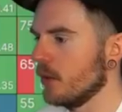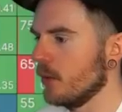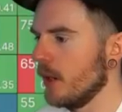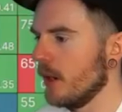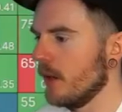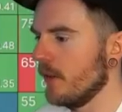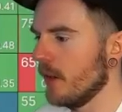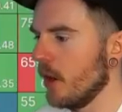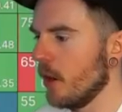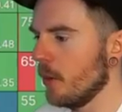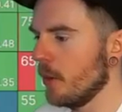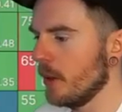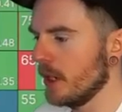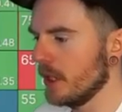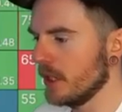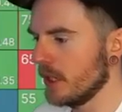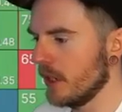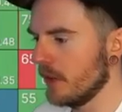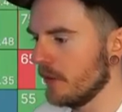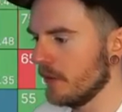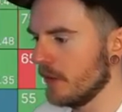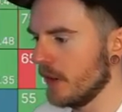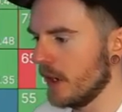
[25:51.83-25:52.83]
we even opening
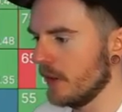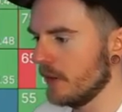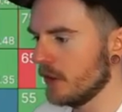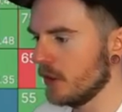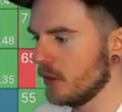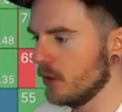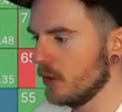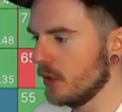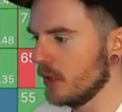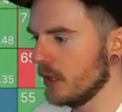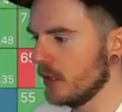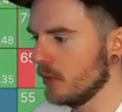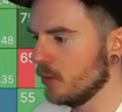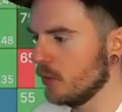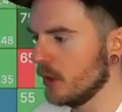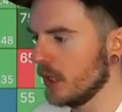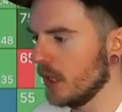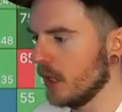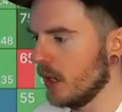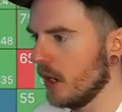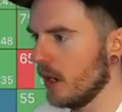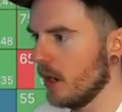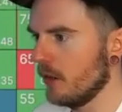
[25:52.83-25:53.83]
7-5 suited?
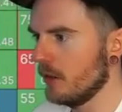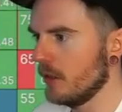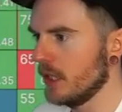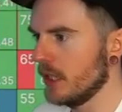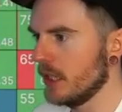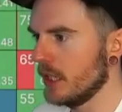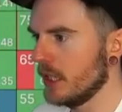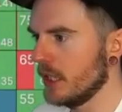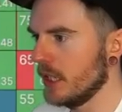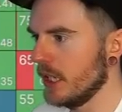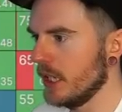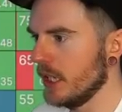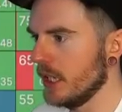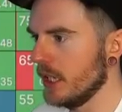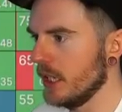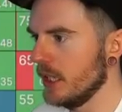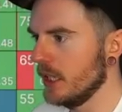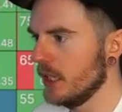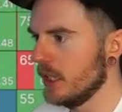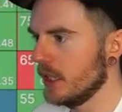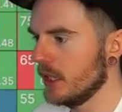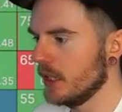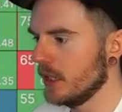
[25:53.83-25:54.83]
We are indeed.